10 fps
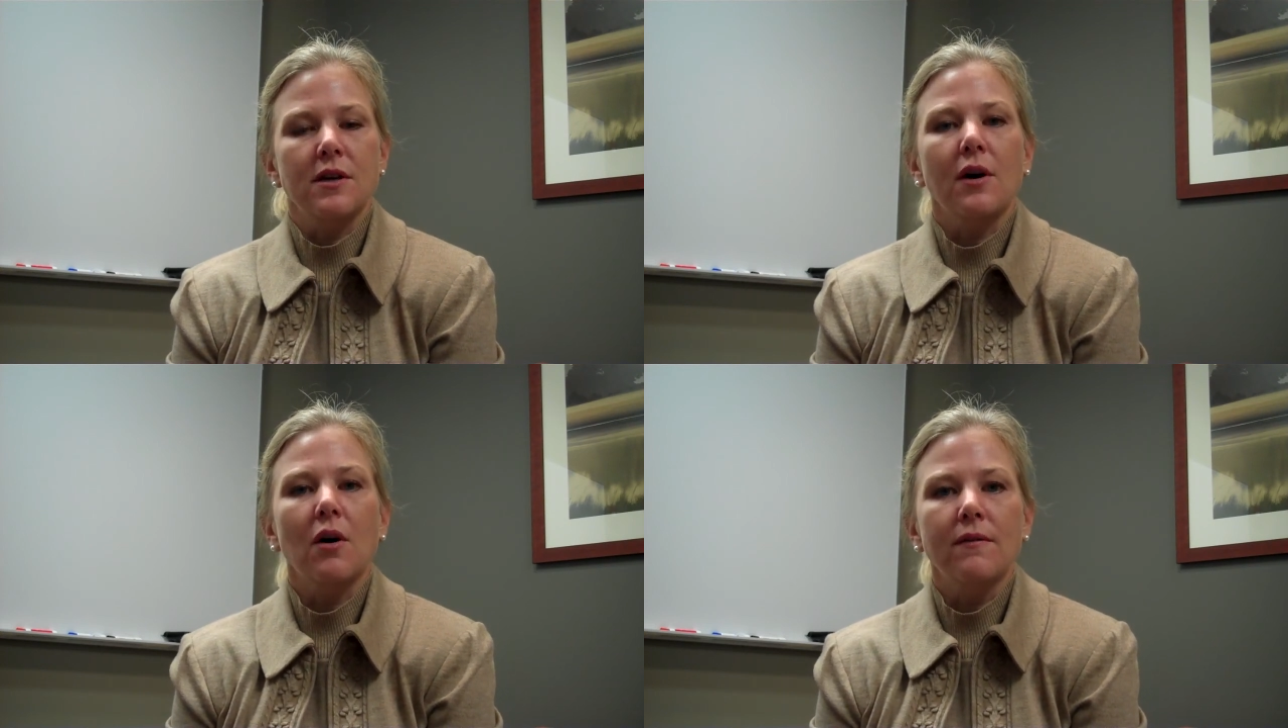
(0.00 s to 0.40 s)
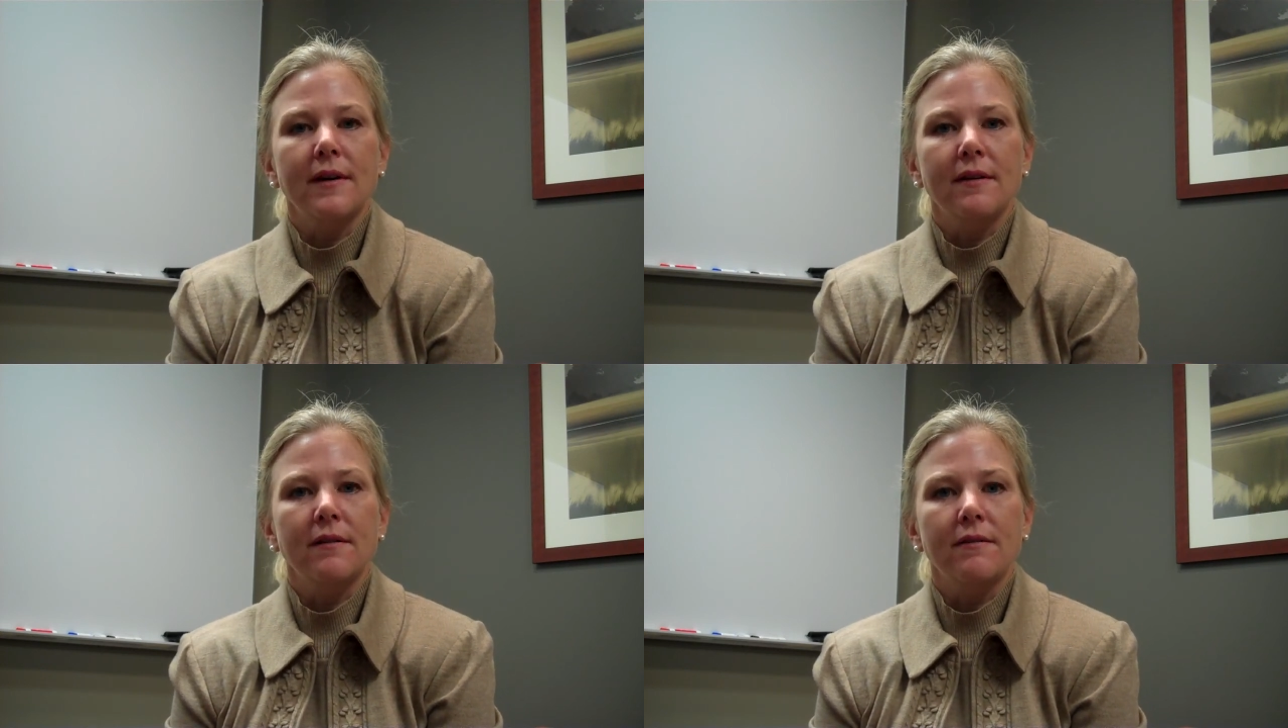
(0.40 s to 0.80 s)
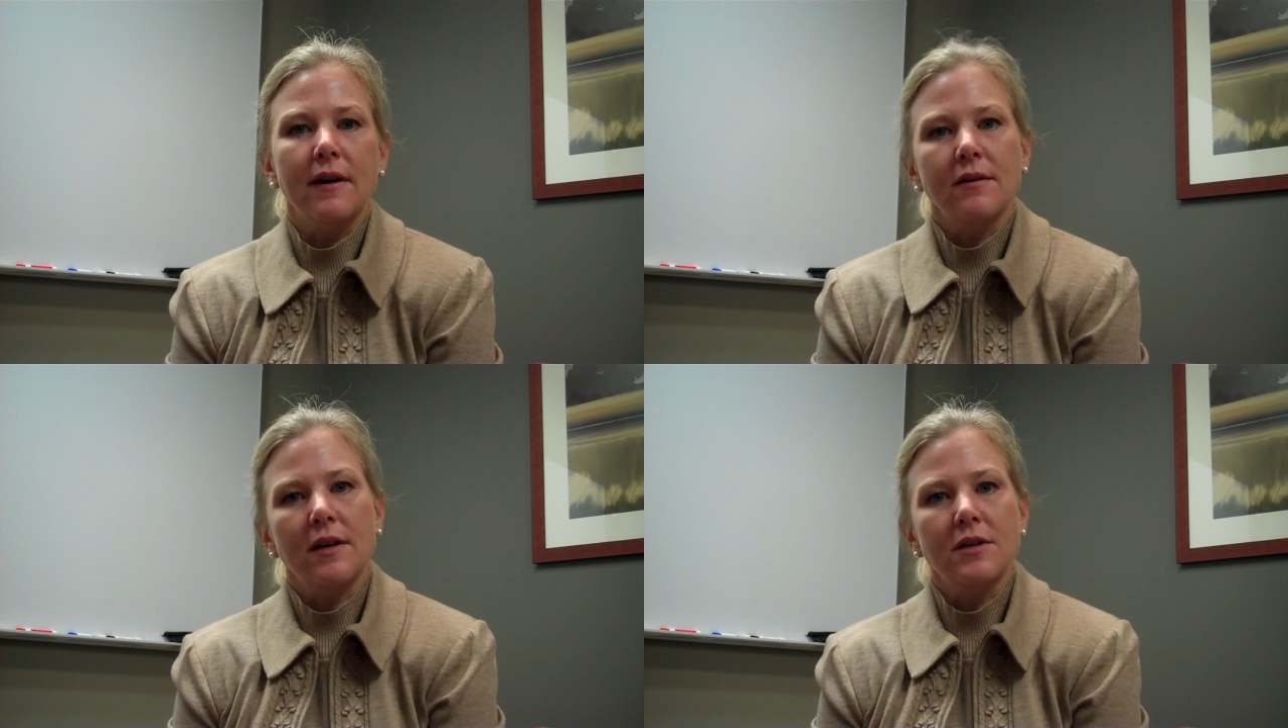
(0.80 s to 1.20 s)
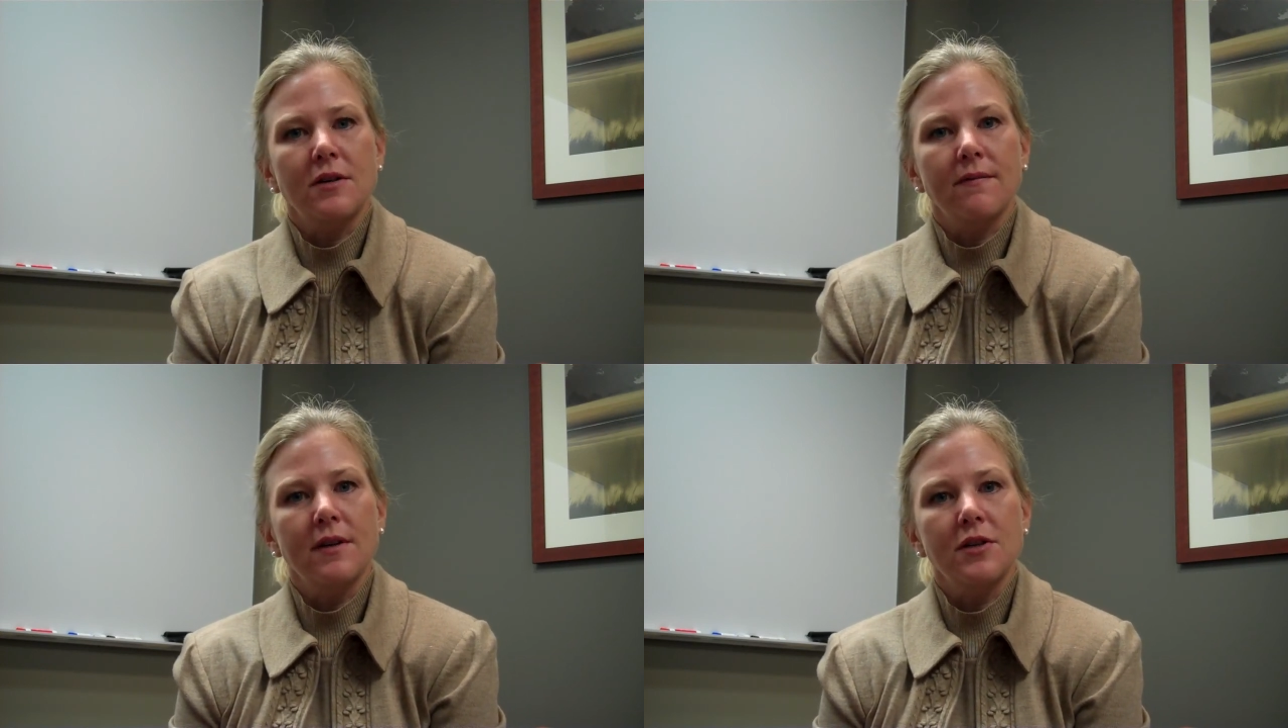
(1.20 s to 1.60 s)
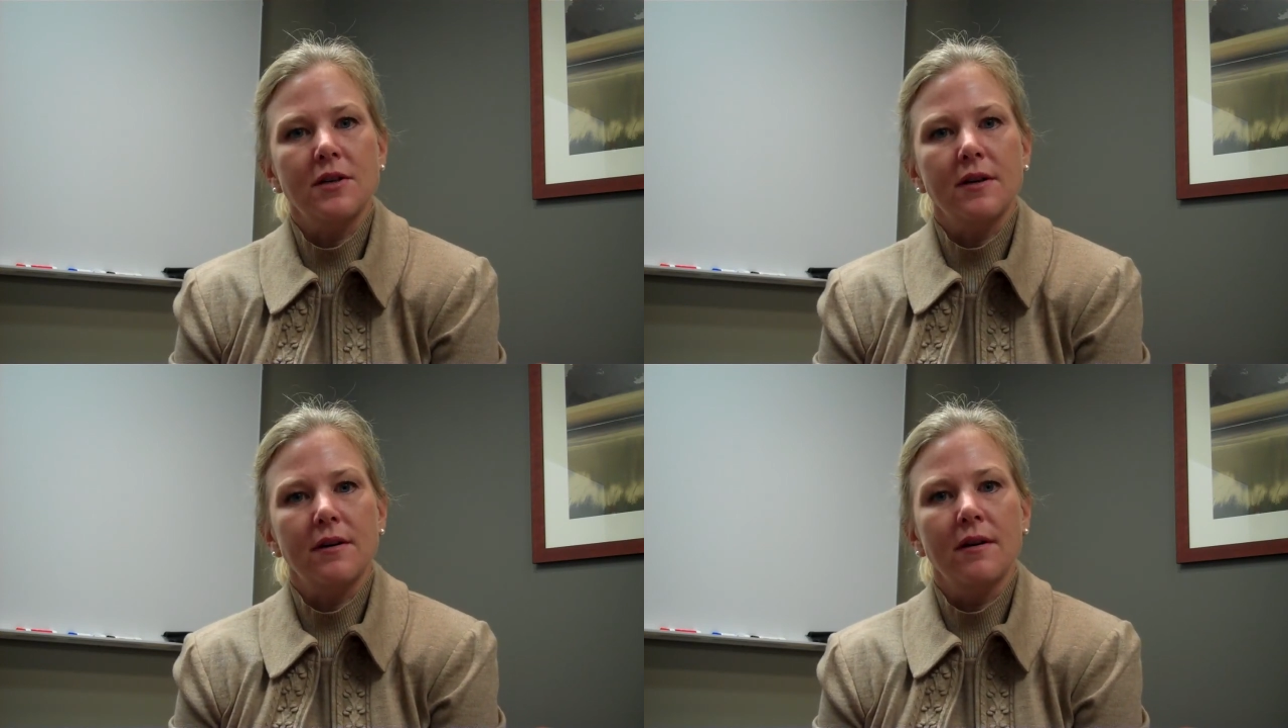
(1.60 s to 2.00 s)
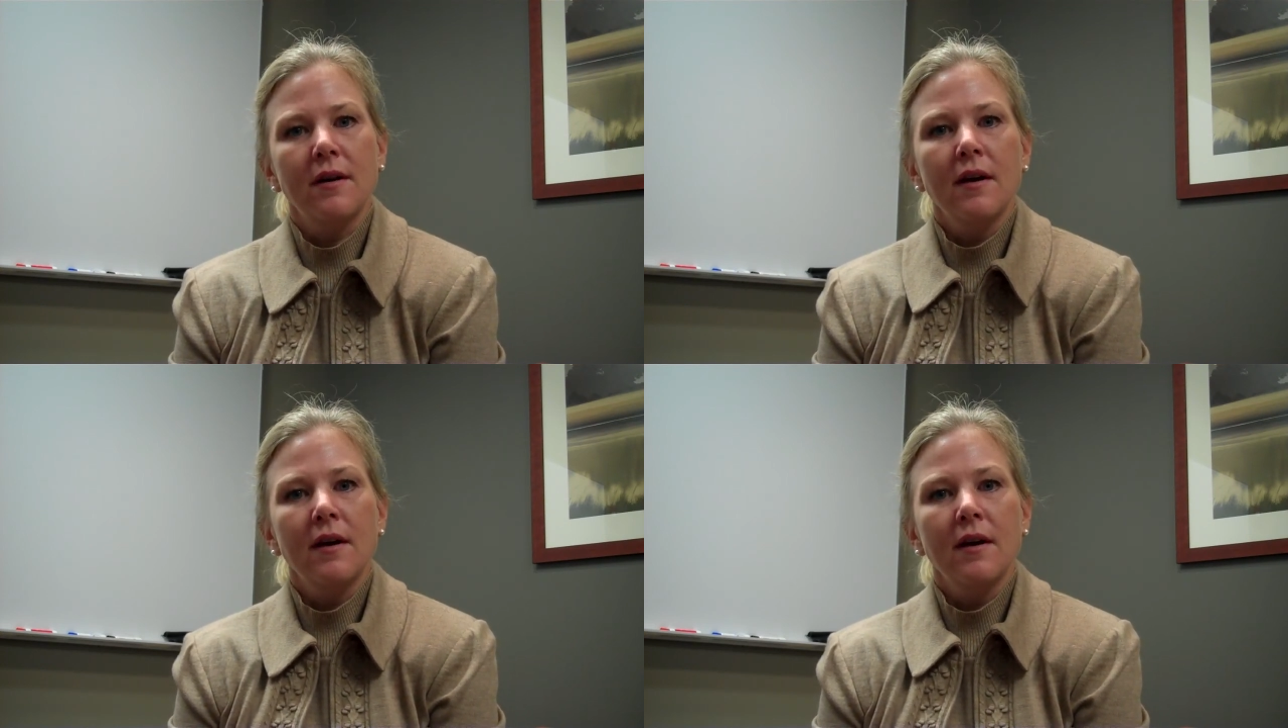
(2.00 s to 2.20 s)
Komen Foundation mission